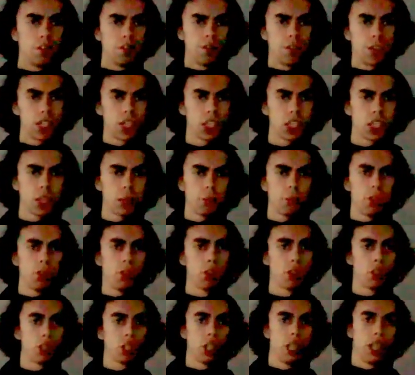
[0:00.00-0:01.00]

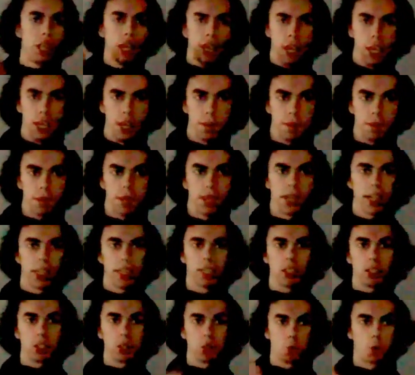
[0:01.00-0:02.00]
Vegetables
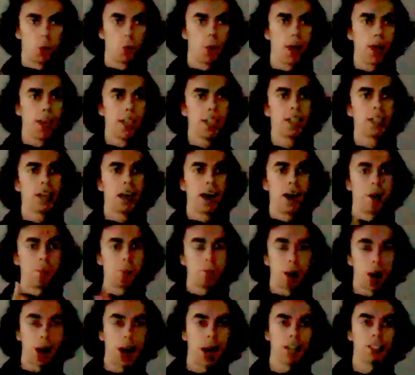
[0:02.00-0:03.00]
eliminate great
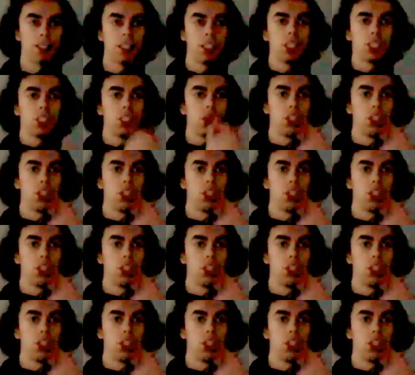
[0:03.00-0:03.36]
apathic